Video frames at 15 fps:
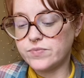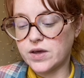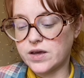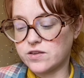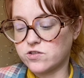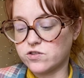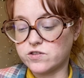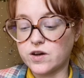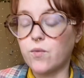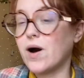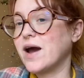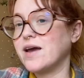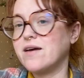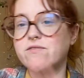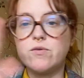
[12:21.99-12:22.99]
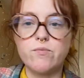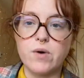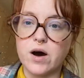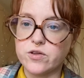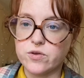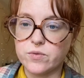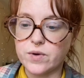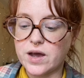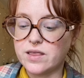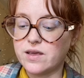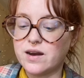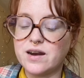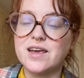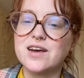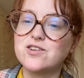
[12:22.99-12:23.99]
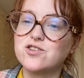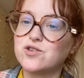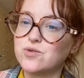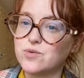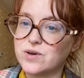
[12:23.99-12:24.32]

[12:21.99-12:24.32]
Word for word: And so it's like, why even bother, right? They didn't get too